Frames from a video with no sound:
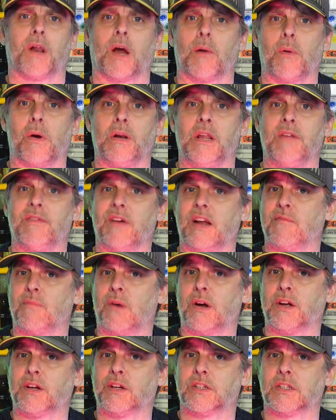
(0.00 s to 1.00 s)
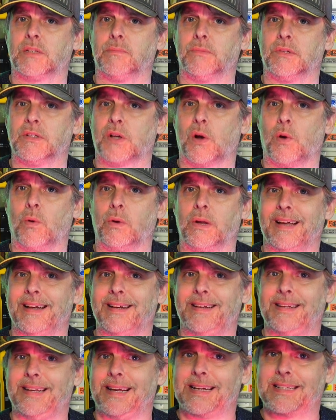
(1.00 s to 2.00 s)
I won't leave any of my customers holding their
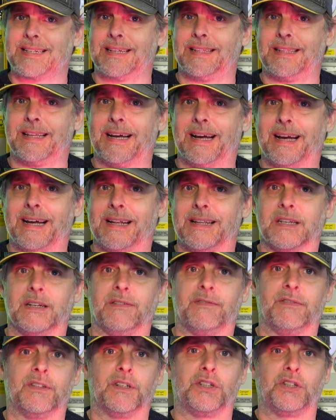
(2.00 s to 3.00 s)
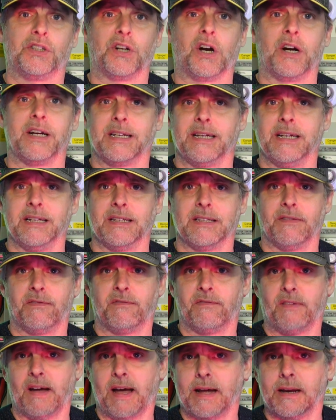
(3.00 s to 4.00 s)
dicks in their hands if the shite hits the
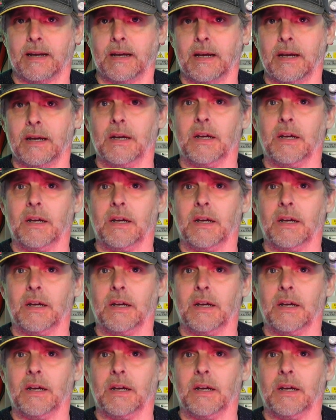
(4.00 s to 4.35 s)
fan.